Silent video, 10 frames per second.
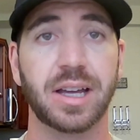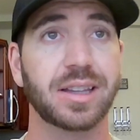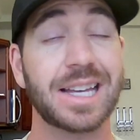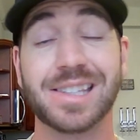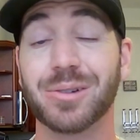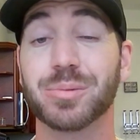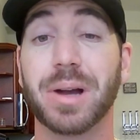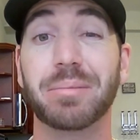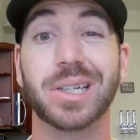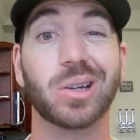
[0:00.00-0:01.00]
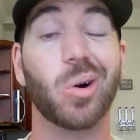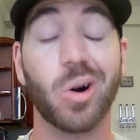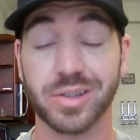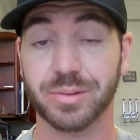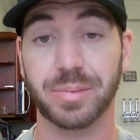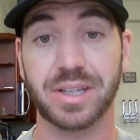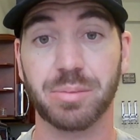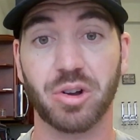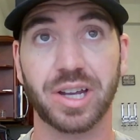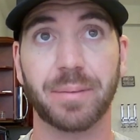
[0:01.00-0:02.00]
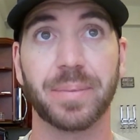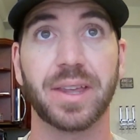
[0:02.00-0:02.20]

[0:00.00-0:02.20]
last night was probably an awesome baseball game.